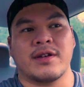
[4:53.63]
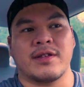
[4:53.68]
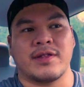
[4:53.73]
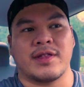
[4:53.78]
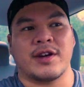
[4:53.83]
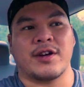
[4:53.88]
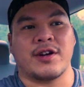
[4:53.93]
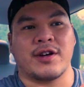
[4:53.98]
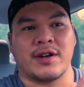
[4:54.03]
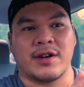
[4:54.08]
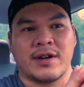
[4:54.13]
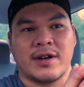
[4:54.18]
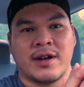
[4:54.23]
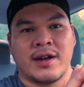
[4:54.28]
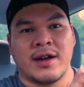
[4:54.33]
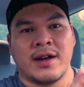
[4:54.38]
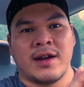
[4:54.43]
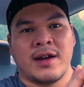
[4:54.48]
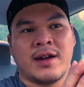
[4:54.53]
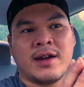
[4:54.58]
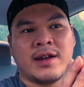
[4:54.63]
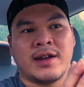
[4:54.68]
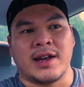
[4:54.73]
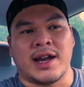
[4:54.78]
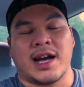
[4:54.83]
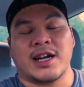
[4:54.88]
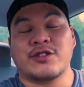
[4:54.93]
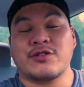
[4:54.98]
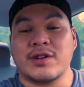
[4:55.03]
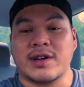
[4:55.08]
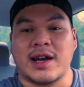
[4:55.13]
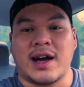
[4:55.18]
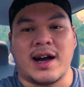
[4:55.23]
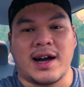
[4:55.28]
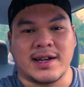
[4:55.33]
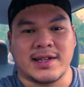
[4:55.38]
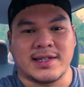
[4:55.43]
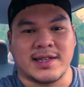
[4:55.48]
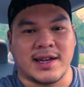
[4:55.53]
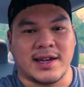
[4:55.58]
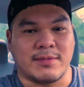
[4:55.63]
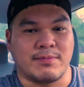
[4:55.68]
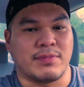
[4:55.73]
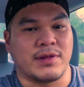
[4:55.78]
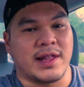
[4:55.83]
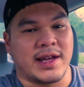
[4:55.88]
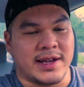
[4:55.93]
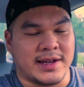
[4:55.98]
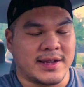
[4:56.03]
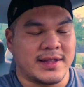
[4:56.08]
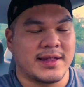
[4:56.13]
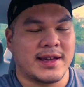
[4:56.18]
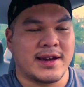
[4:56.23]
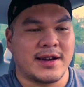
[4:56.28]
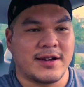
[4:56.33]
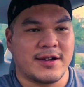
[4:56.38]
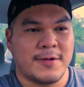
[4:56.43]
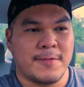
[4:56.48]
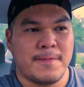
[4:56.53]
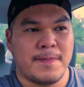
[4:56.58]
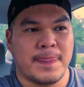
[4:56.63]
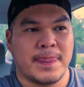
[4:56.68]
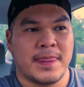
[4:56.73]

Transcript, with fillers: their nitric oxide blend in there